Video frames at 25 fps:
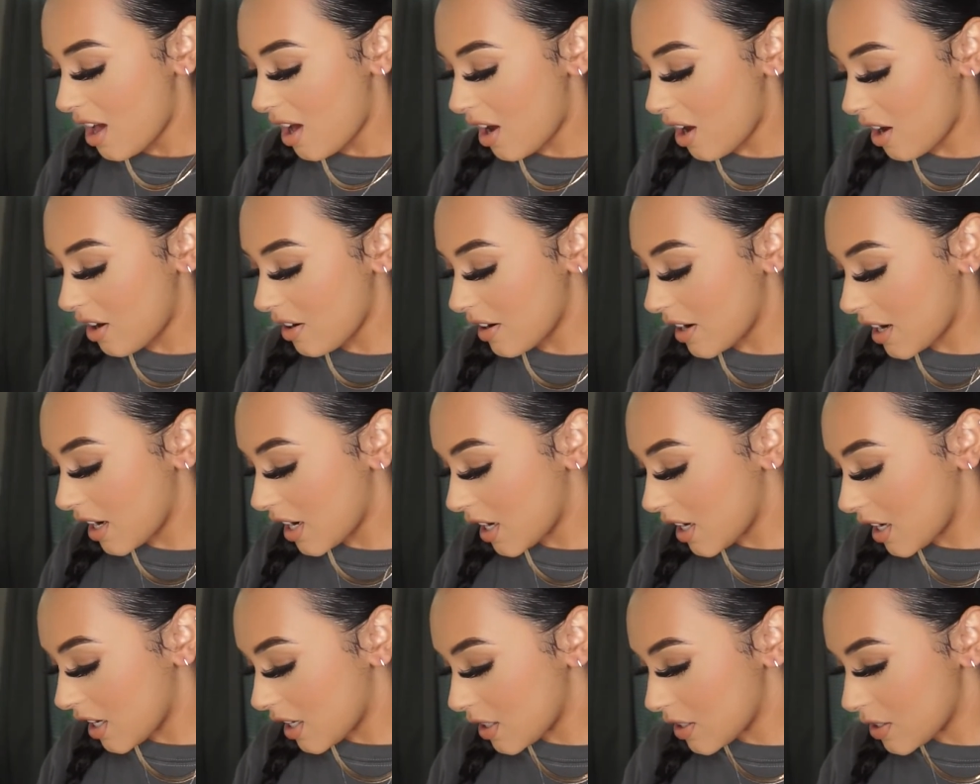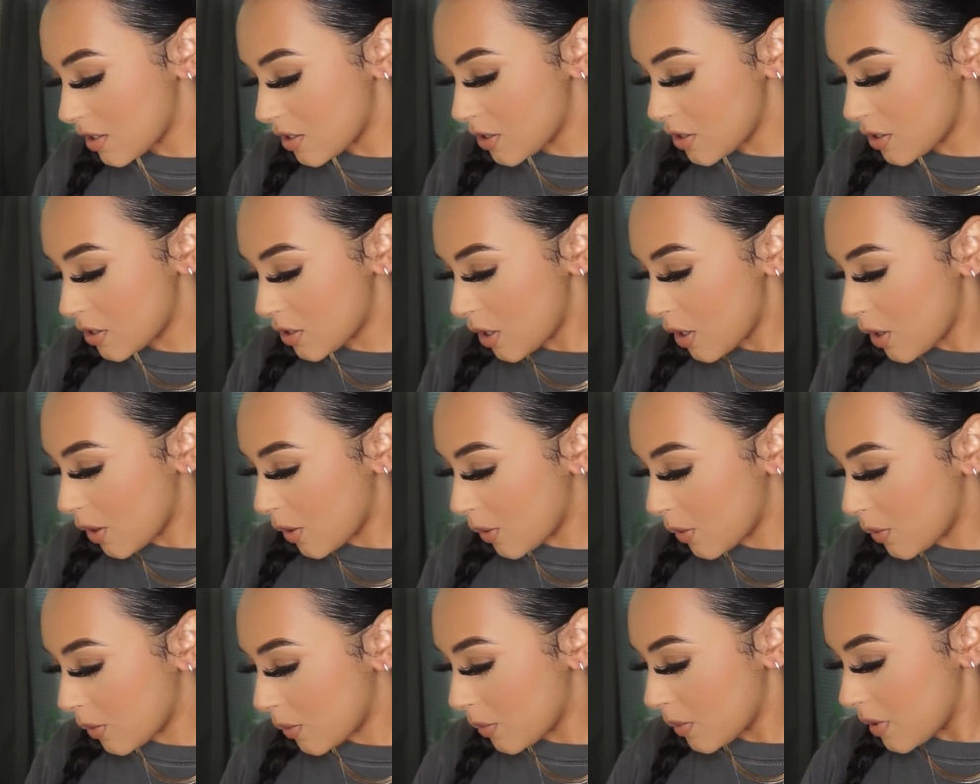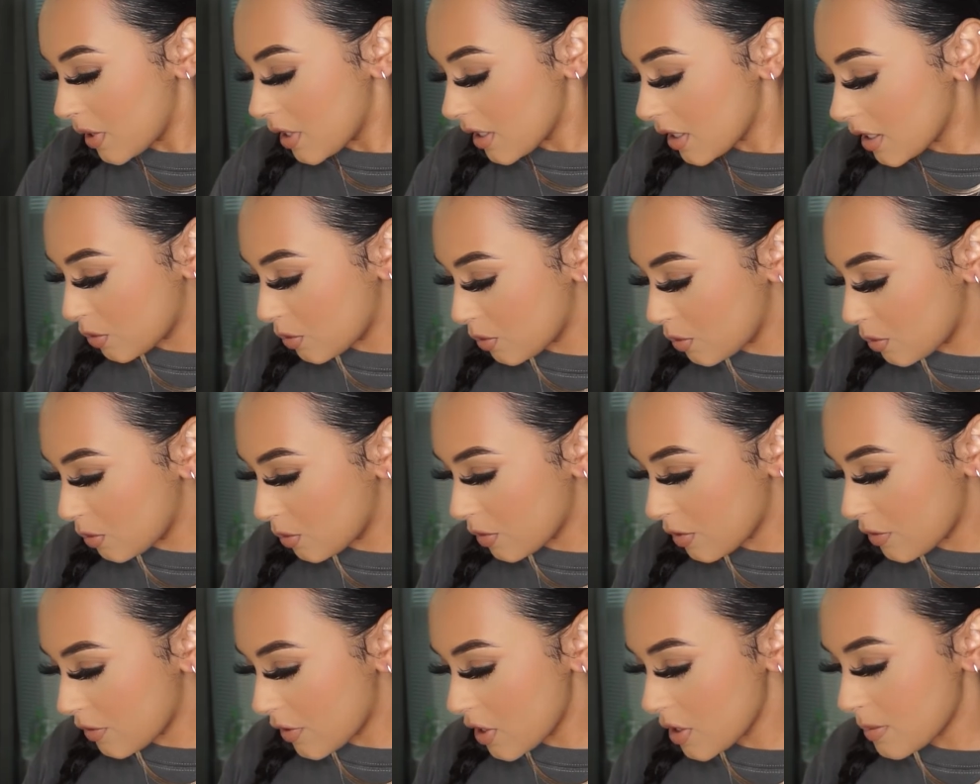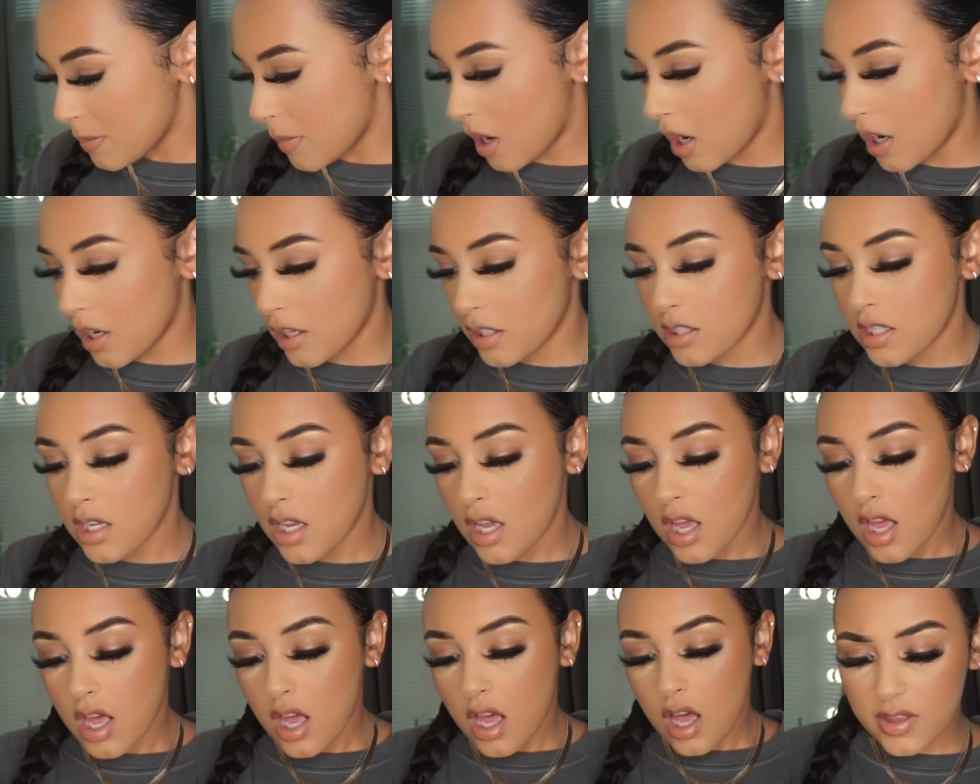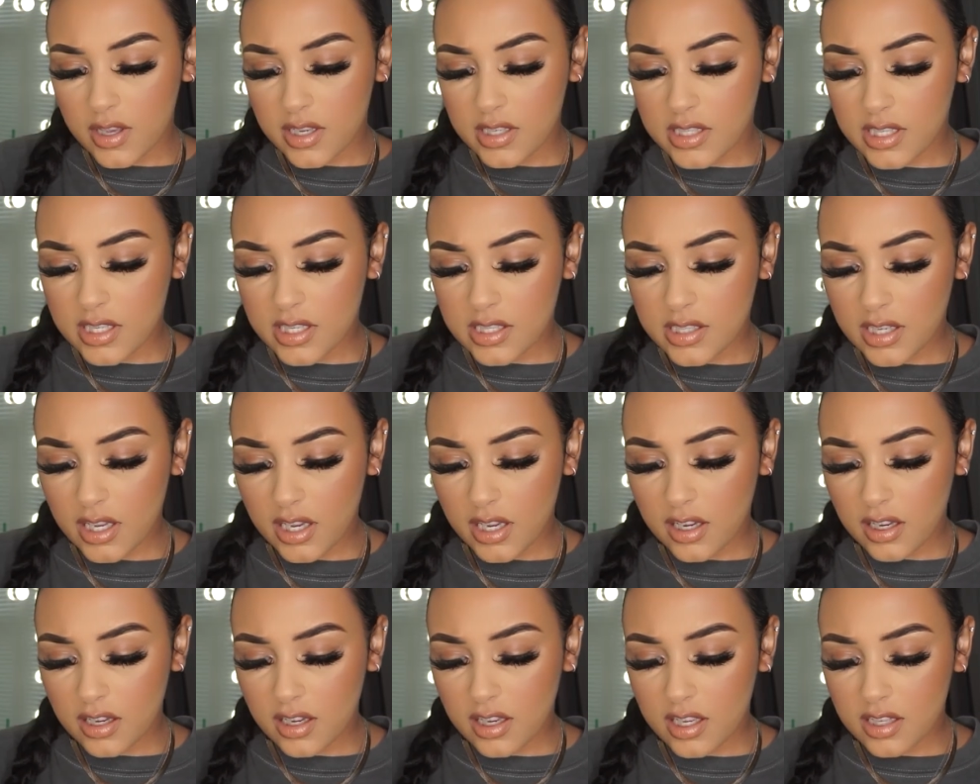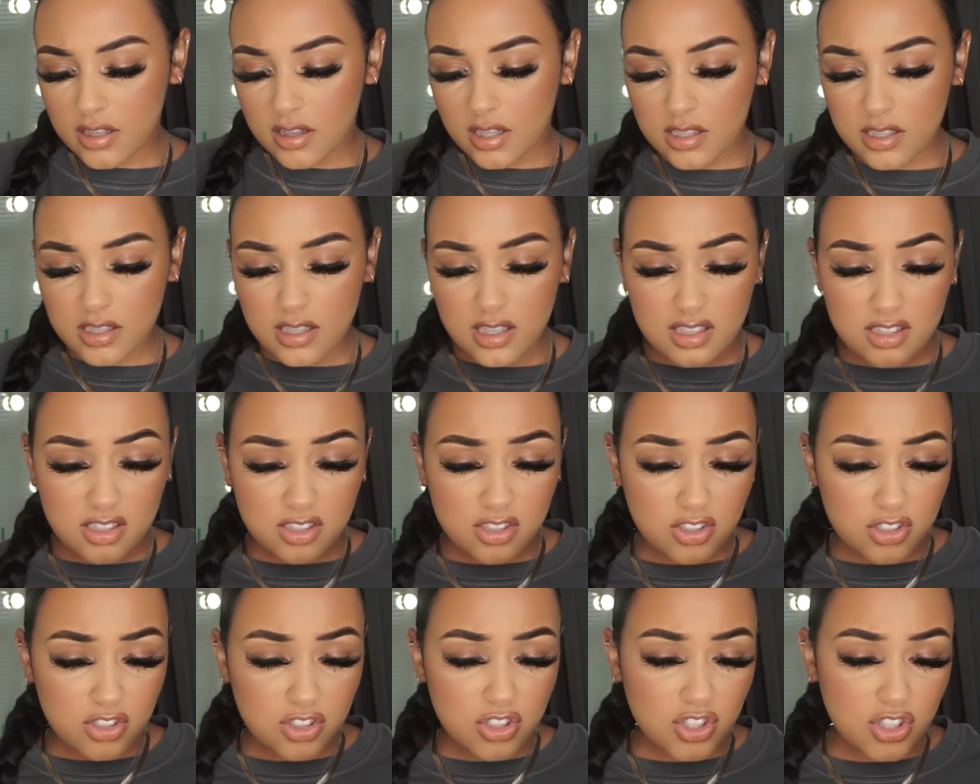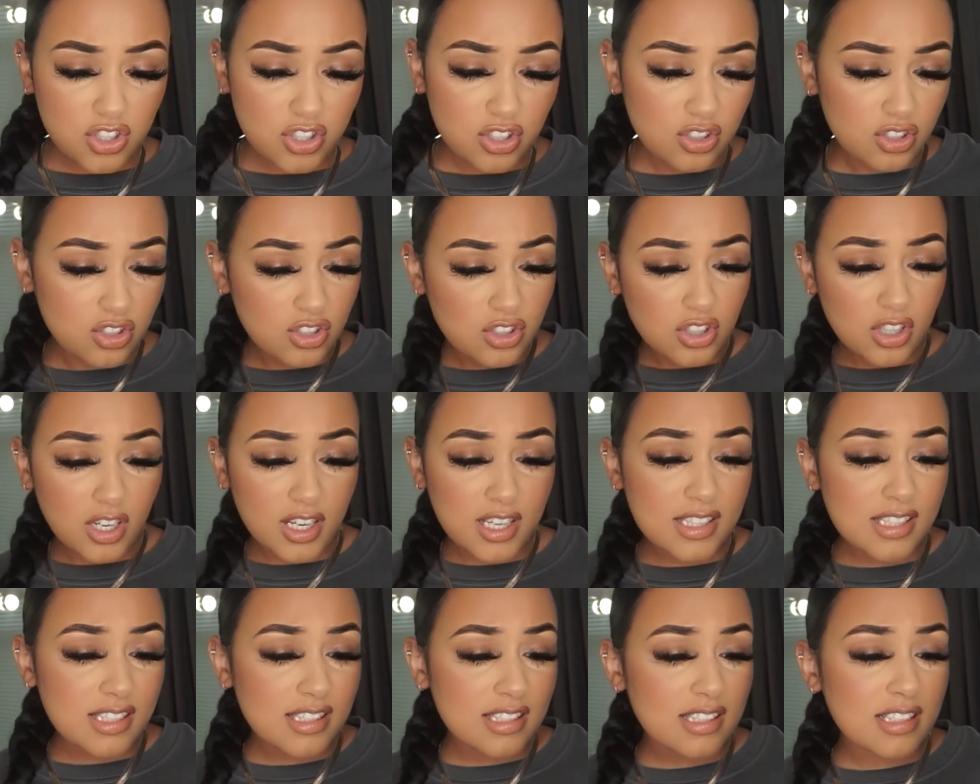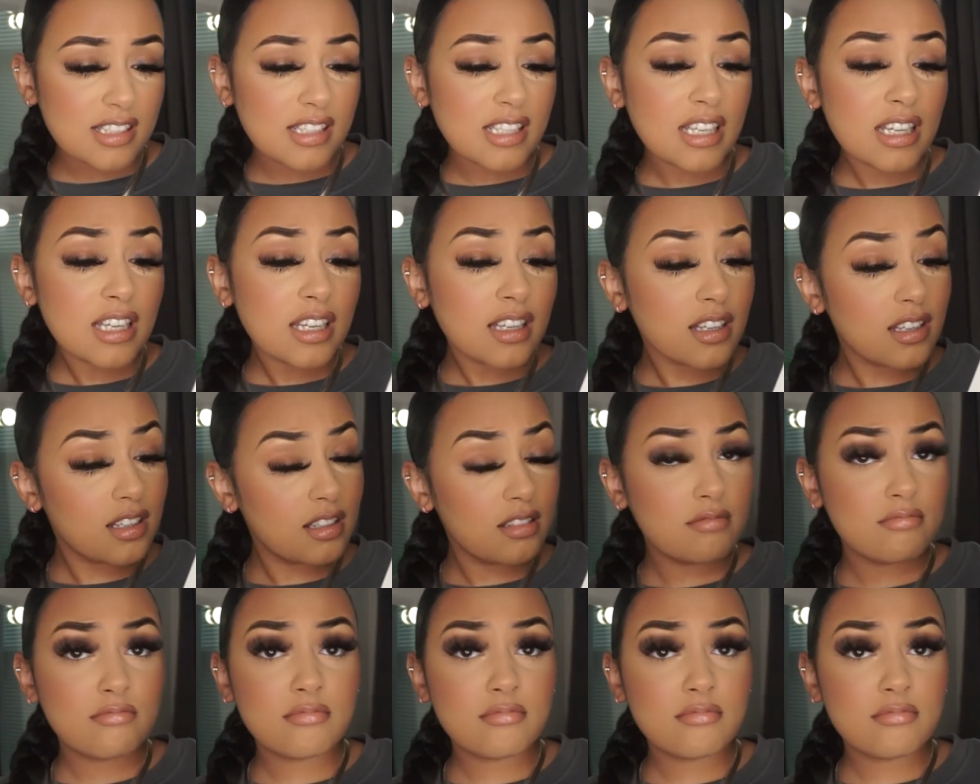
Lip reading: Alright, so to the first product. This is Trestique,